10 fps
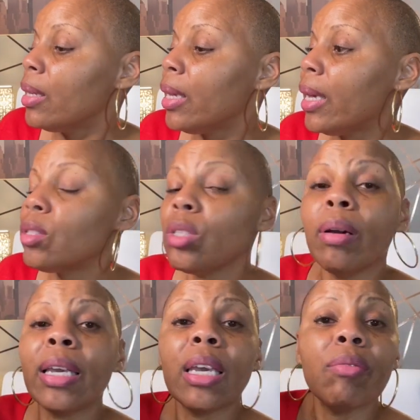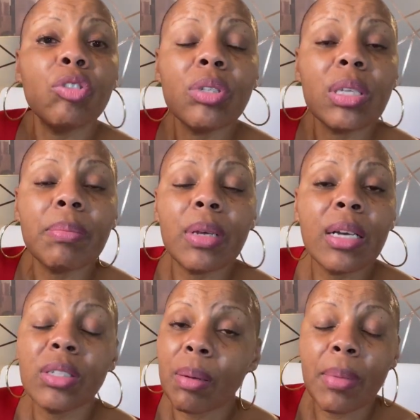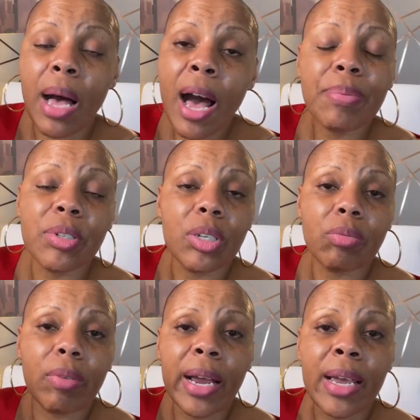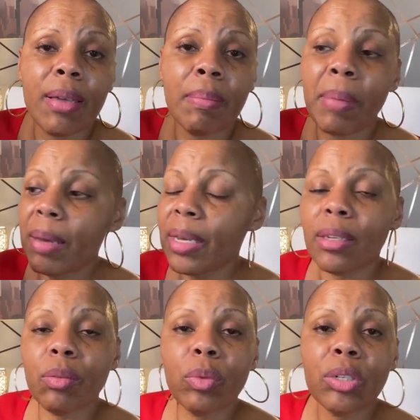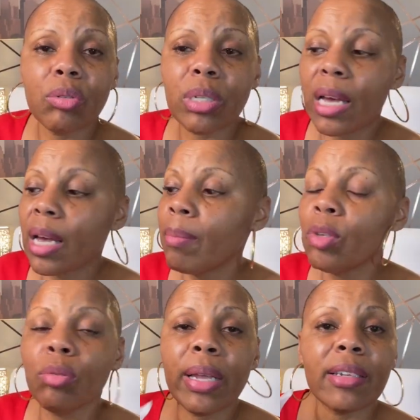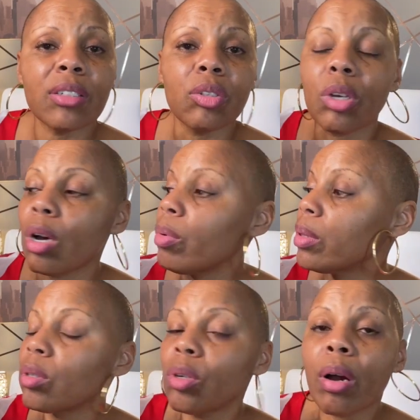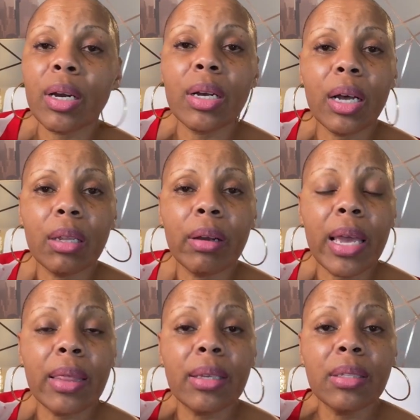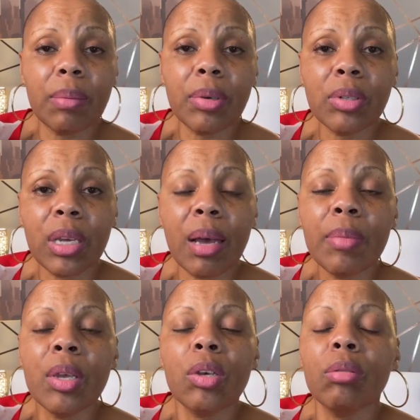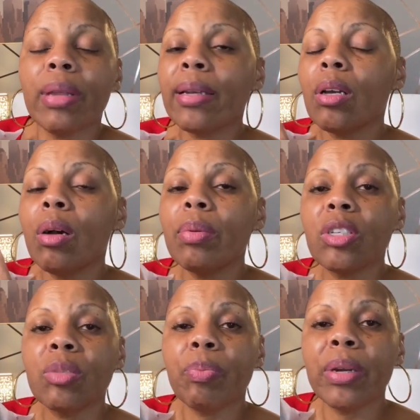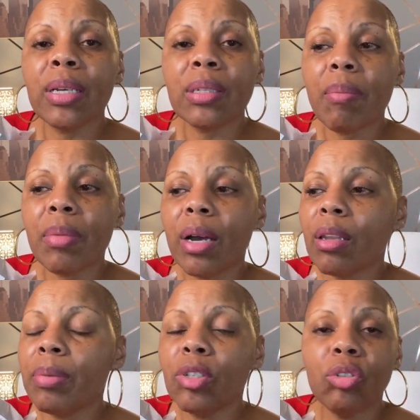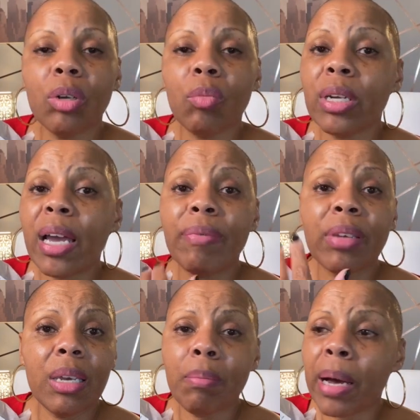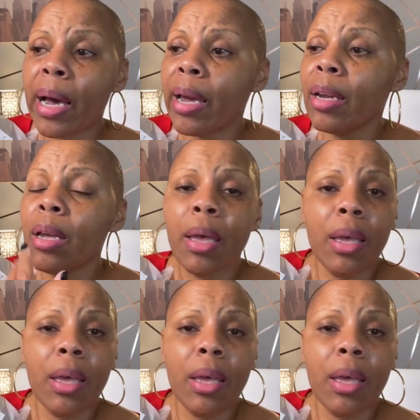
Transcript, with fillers: yeah so it gives you some some options right maybe in the wintertime you like to go with a darker color in the summertime you like to go with a springtime color but you don't want to have keep buying